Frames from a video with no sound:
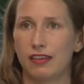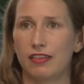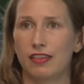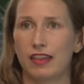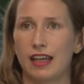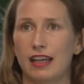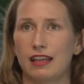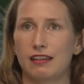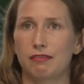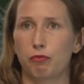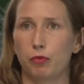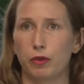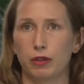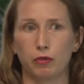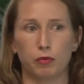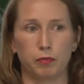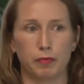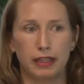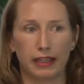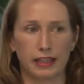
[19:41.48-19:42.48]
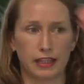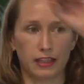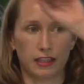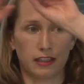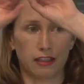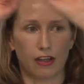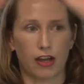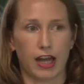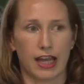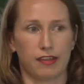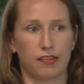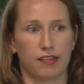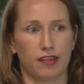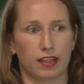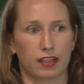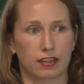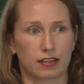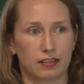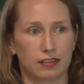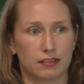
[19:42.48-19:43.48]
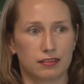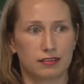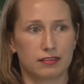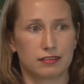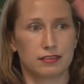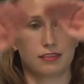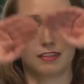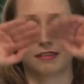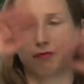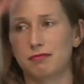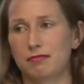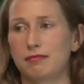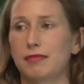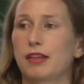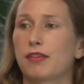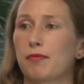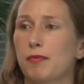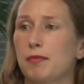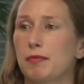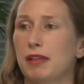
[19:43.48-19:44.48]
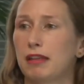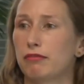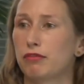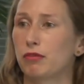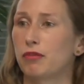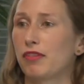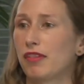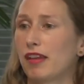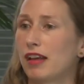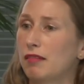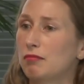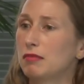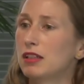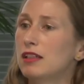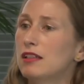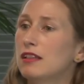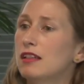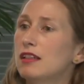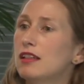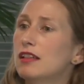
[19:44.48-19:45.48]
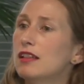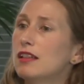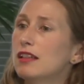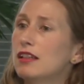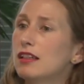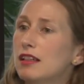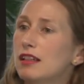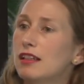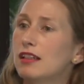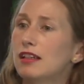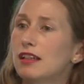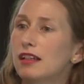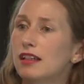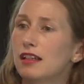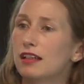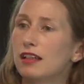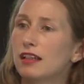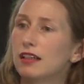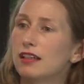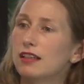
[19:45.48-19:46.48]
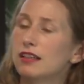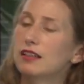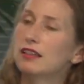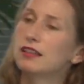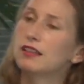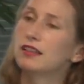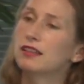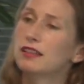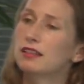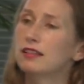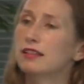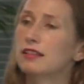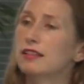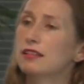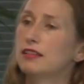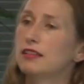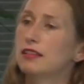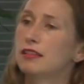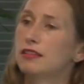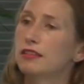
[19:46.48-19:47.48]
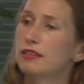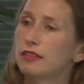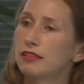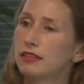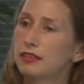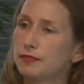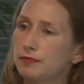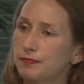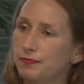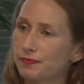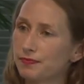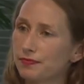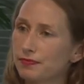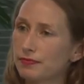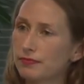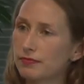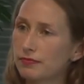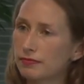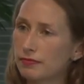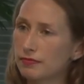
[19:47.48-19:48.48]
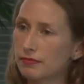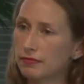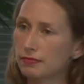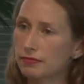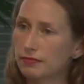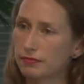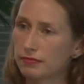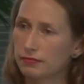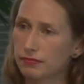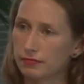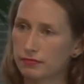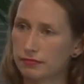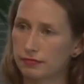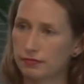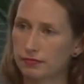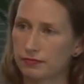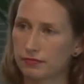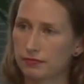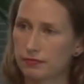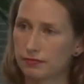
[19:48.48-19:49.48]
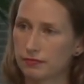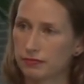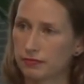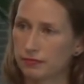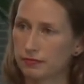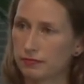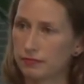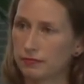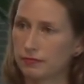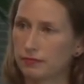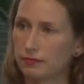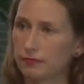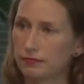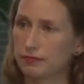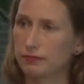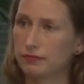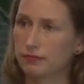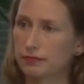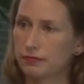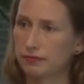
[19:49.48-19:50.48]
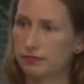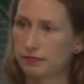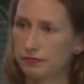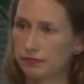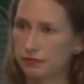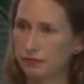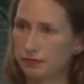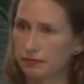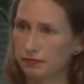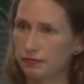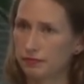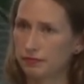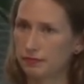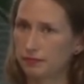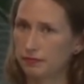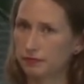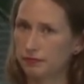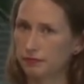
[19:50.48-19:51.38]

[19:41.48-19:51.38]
that will be icing to mix my metaphors up. Courtney, could the Friends of the Dowse apply for funding to help you, like from creative communities or